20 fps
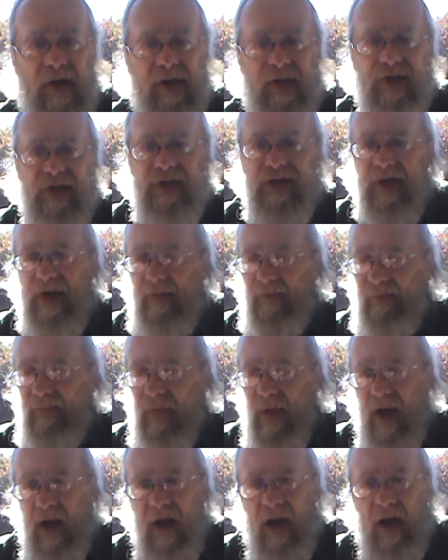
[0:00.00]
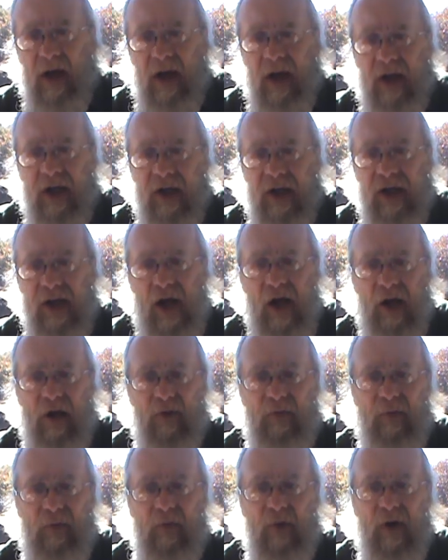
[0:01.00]
It's um, not
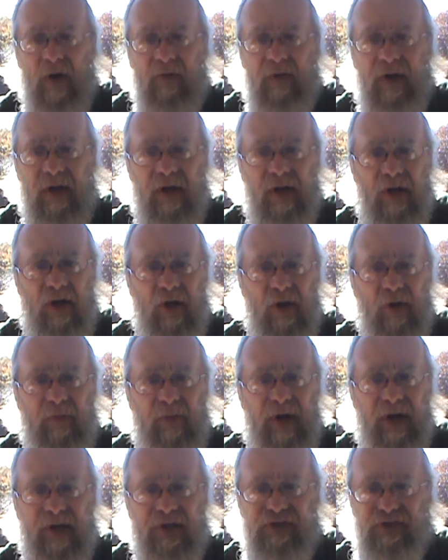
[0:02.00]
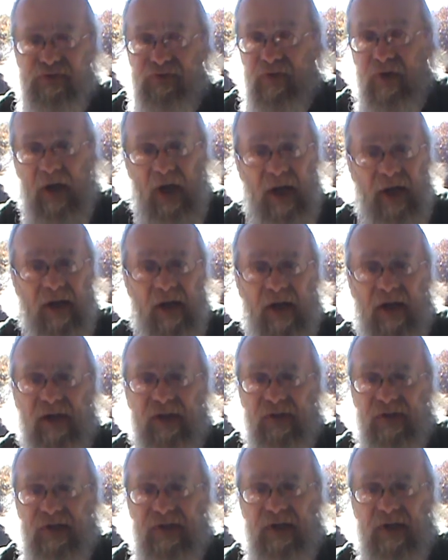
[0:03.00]
overwhelming though, but it's a really
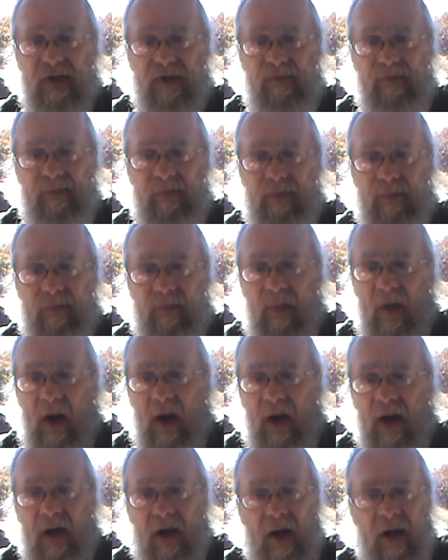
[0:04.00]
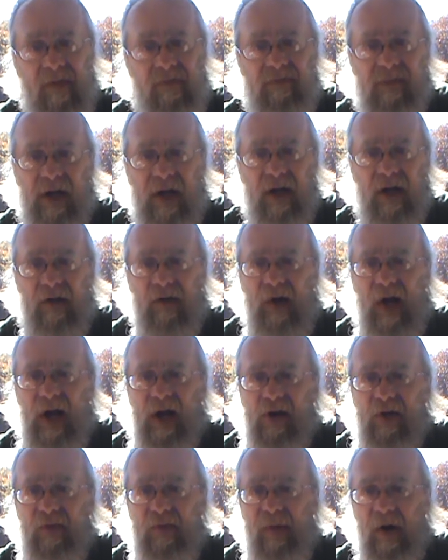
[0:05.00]
nice uh,
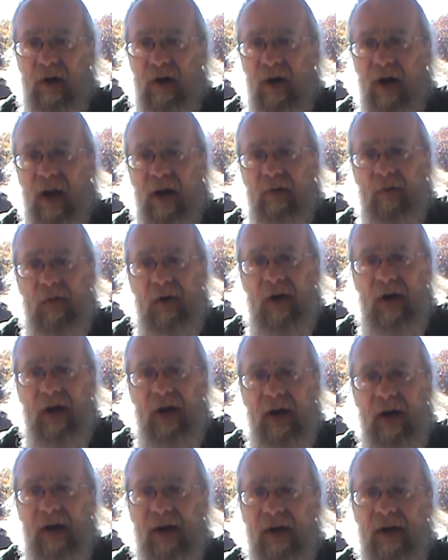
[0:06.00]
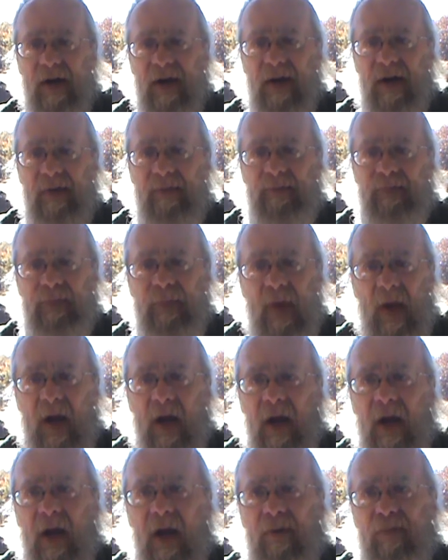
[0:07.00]
mellowed-out barley wine. Um,
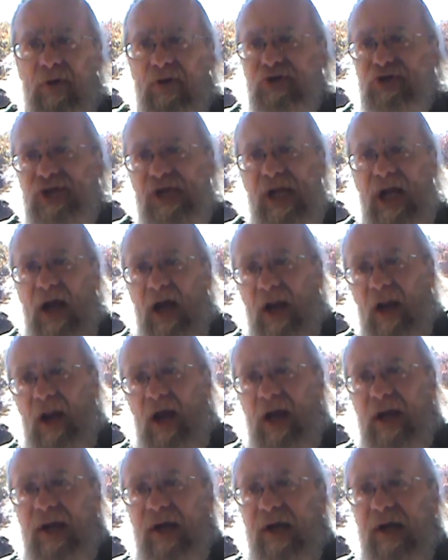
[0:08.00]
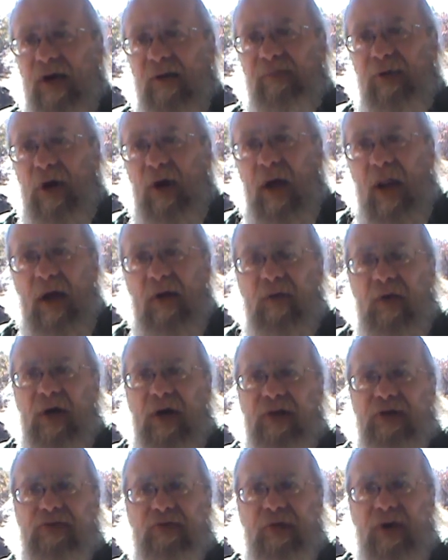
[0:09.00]
personally, I like uh, barley
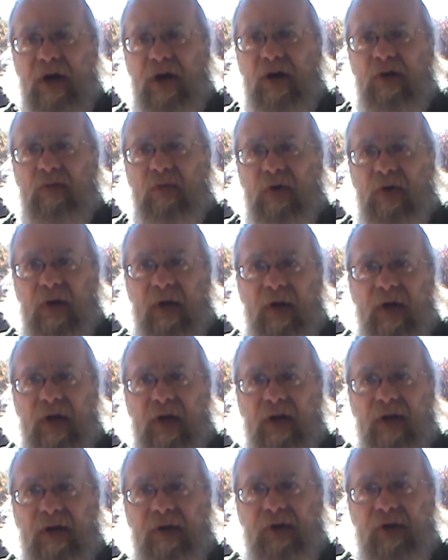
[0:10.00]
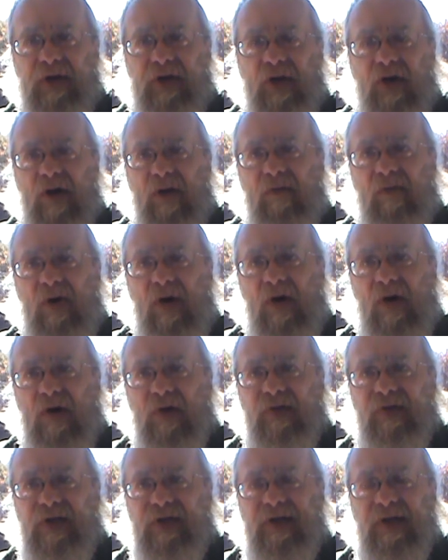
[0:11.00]
wines with a little more of the the dark
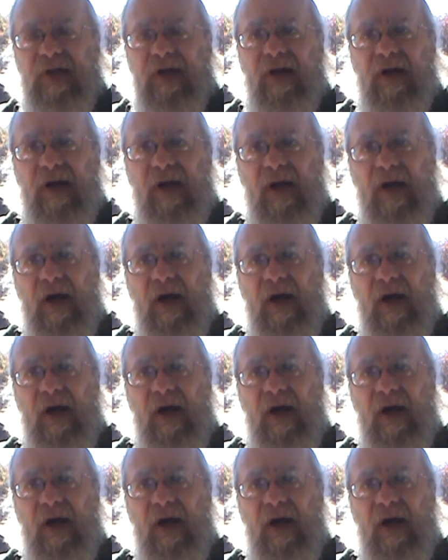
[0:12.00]
malts and.